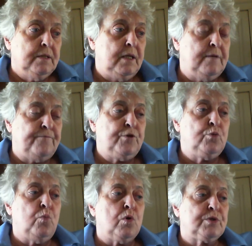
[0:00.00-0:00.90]
If you
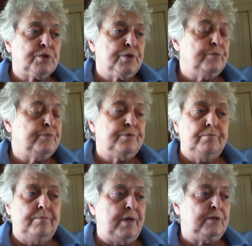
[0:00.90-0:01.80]
want to
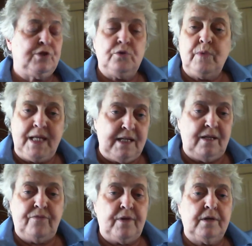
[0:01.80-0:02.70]
do
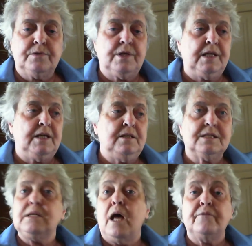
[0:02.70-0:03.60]
anything to any
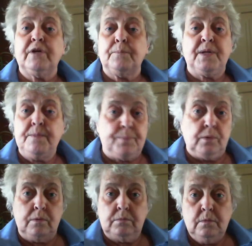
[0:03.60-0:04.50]
Slavic
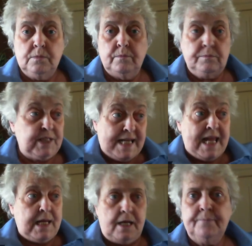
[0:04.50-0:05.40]
people
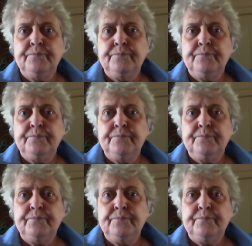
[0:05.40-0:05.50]
today,